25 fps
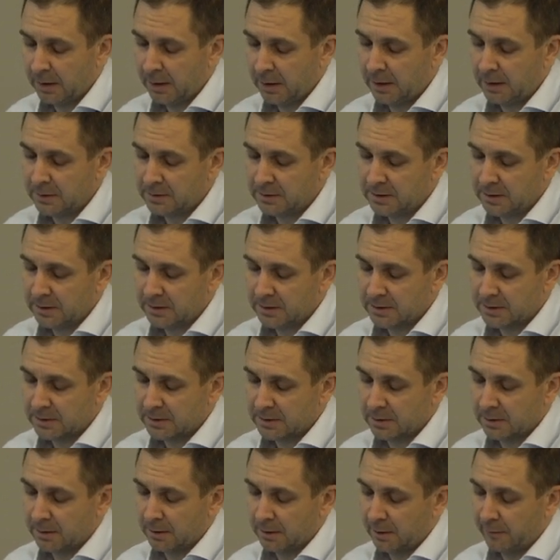and that's
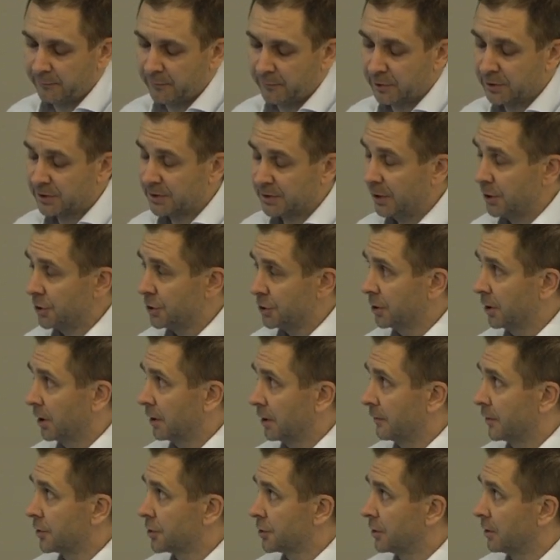afforestation,
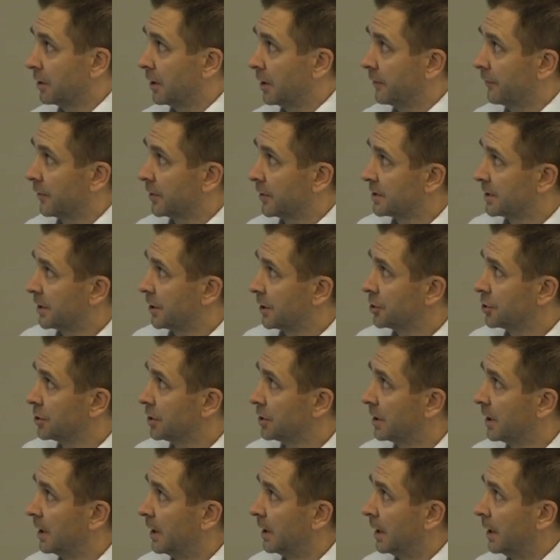conventional
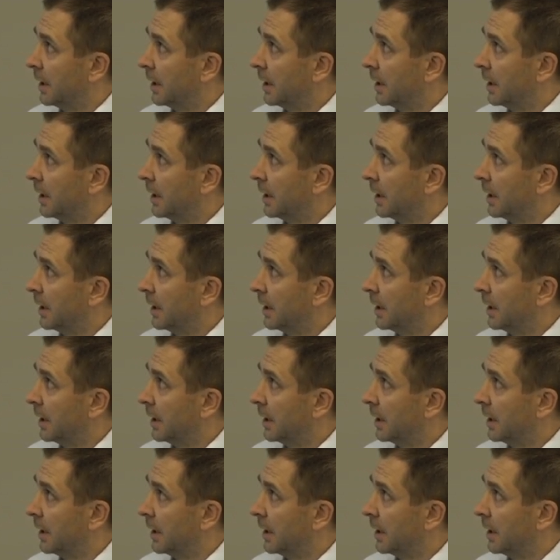afforestation,